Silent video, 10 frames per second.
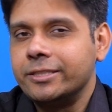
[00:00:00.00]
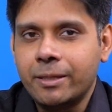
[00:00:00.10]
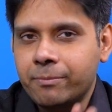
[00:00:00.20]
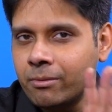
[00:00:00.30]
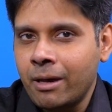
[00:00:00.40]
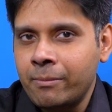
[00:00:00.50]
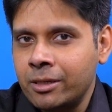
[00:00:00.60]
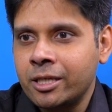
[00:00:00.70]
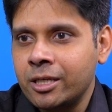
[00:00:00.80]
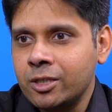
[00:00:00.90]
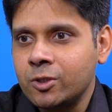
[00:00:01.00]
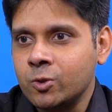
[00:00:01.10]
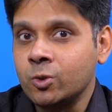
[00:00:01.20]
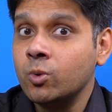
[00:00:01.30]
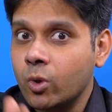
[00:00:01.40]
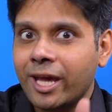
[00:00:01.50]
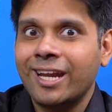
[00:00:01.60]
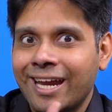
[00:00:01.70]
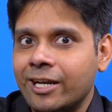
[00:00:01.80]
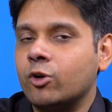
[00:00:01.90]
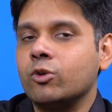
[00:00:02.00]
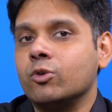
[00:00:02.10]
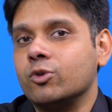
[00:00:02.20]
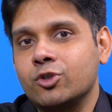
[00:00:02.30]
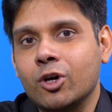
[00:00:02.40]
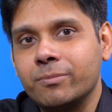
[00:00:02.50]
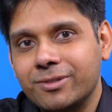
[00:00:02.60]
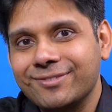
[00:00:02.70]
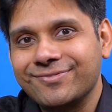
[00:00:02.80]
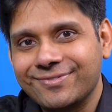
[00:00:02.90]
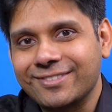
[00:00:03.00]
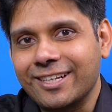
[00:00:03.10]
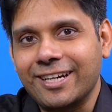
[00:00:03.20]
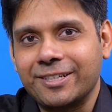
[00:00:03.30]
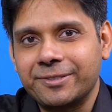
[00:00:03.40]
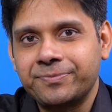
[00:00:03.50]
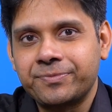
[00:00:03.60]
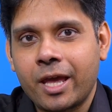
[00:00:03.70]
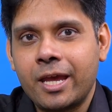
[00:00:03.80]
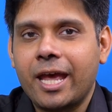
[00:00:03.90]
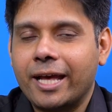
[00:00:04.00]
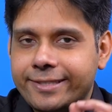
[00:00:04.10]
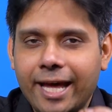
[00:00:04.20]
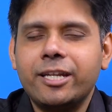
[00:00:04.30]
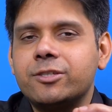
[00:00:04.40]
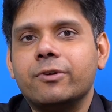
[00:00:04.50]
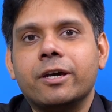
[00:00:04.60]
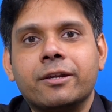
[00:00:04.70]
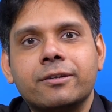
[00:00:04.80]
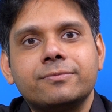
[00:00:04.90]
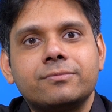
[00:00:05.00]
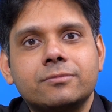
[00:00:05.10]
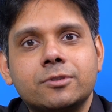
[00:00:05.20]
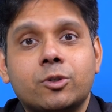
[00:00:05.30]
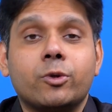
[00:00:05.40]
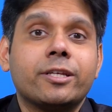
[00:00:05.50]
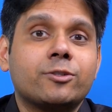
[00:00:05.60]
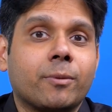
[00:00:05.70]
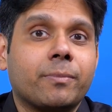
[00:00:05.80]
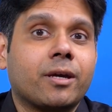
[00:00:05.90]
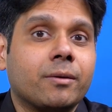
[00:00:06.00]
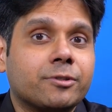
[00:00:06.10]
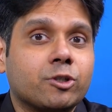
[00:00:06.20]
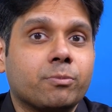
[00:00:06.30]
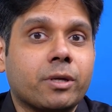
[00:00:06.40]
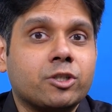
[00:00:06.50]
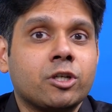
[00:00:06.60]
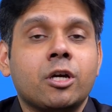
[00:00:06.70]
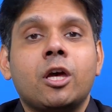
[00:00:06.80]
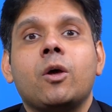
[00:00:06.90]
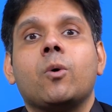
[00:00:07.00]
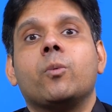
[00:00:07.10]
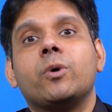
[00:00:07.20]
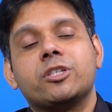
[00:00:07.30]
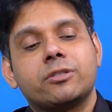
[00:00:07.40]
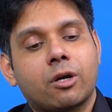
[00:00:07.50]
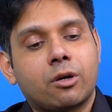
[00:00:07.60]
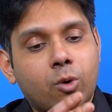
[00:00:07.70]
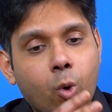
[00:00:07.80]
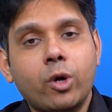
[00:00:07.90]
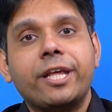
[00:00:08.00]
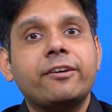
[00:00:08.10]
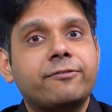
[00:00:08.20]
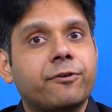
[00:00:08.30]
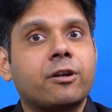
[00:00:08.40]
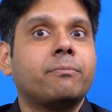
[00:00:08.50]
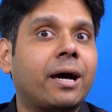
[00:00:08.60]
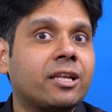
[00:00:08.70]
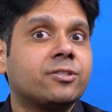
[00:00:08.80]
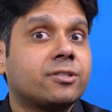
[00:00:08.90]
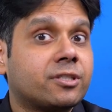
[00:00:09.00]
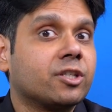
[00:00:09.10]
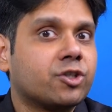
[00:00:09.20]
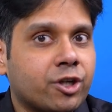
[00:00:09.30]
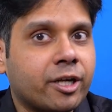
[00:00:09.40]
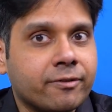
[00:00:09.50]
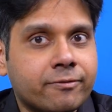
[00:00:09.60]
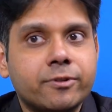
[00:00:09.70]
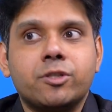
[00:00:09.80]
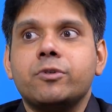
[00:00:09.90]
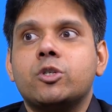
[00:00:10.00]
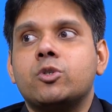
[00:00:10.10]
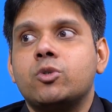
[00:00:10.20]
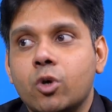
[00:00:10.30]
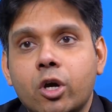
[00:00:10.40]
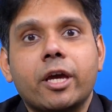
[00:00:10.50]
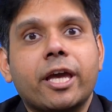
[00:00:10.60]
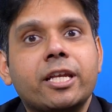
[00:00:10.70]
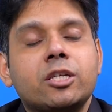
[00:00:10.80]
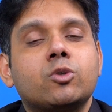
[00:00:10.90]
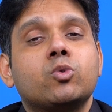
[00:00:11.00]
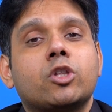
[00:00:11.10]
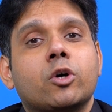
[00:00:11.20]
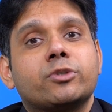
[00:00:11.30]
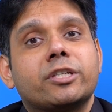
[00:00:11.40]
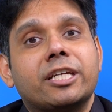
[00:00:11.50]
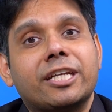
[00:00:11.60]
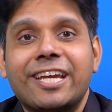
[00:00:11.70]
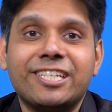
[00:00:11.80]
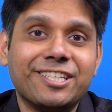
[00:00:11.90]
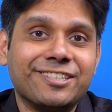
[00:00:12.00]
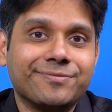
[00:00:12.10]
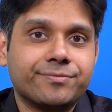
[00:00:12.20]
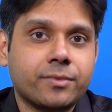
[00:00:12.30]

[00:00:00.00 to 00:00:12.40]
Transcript: then probably you can get into those jobs, right? And that is where today's topic comes into picture, which is the Coding for Biologists initiative, which we took in 2019.